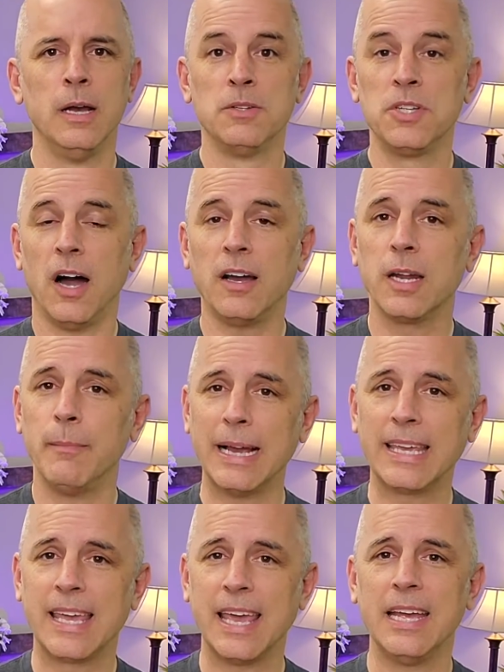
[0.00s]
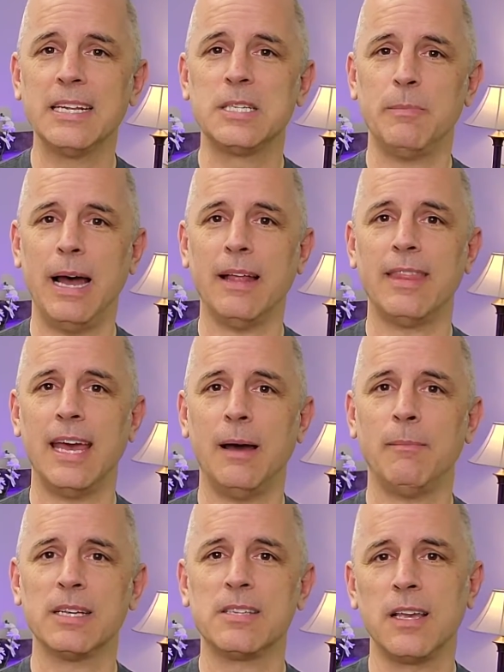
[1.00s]
Talking to my kids about
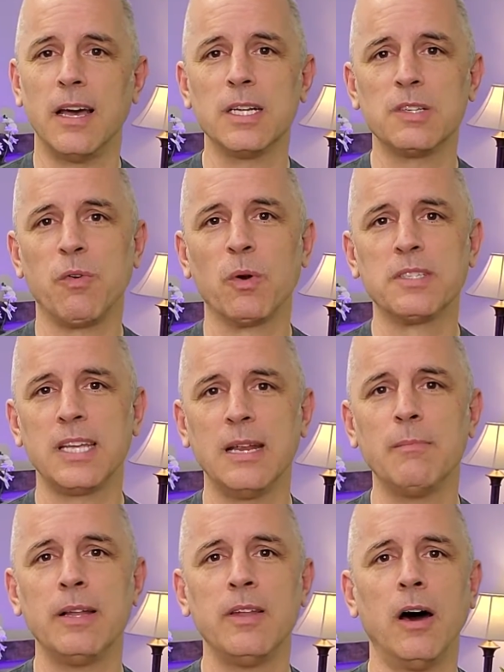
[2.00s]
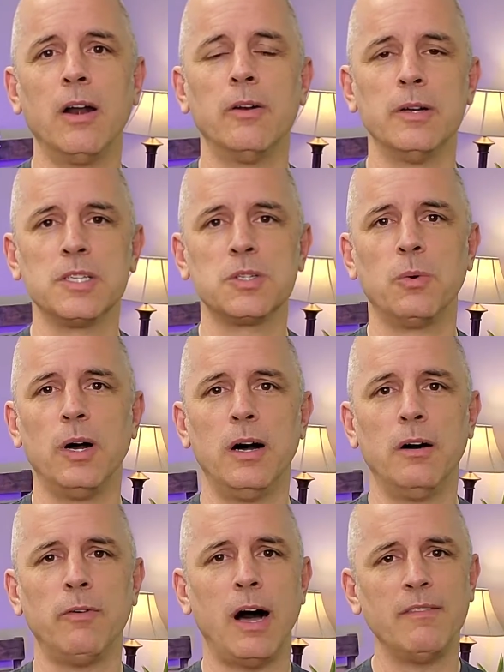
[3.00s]
that. My son is 14. My daughter is
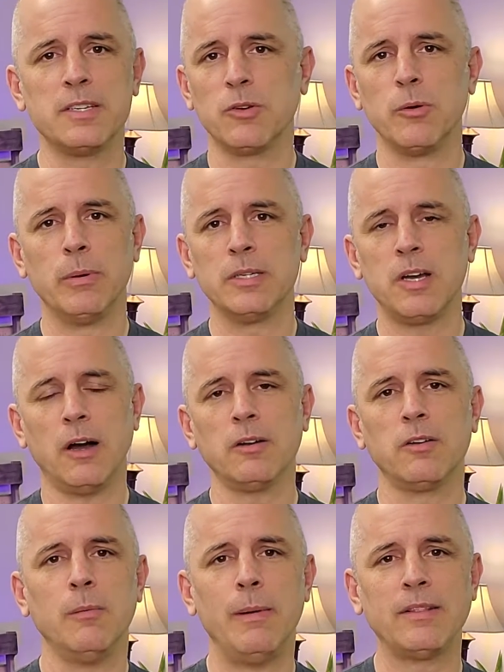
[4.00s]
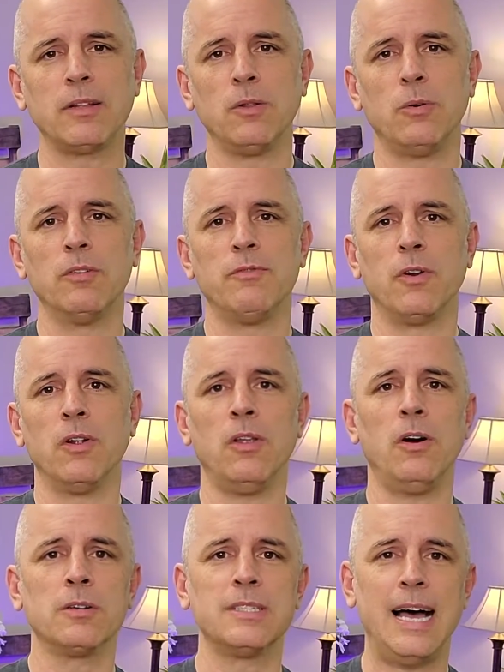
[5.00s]
12. Obviously, we've been talking to them about the Lord for a
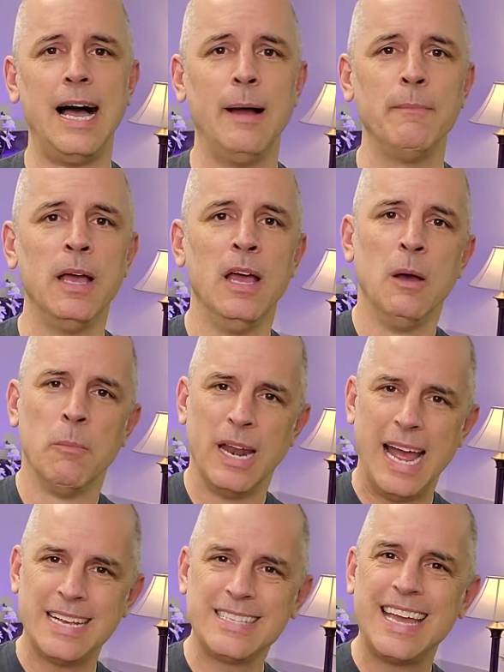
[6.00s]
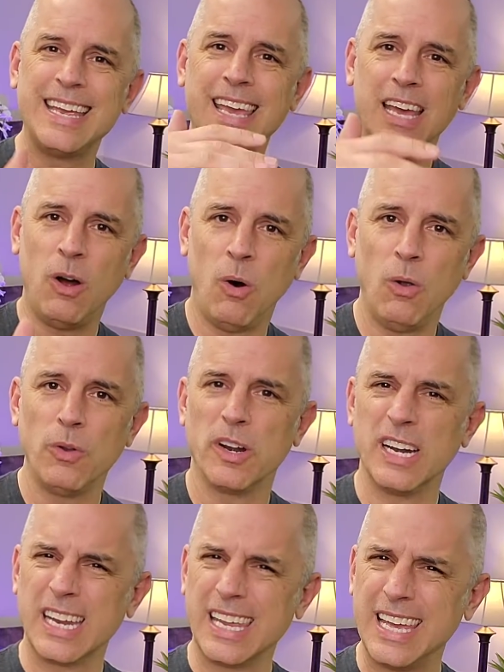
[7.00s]
long time. But as they get older
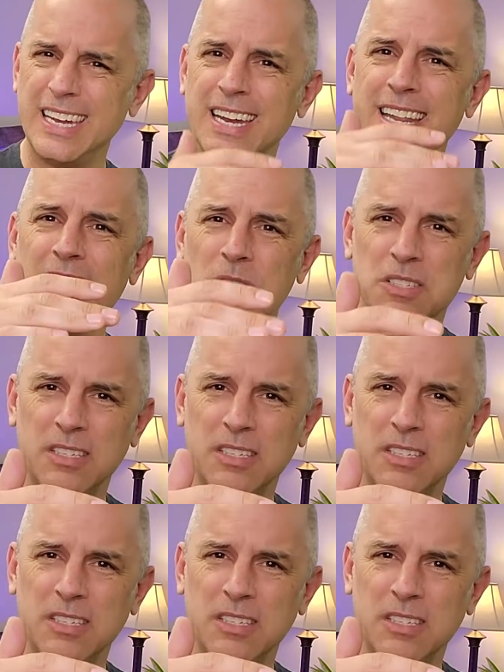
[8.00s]
and getting into those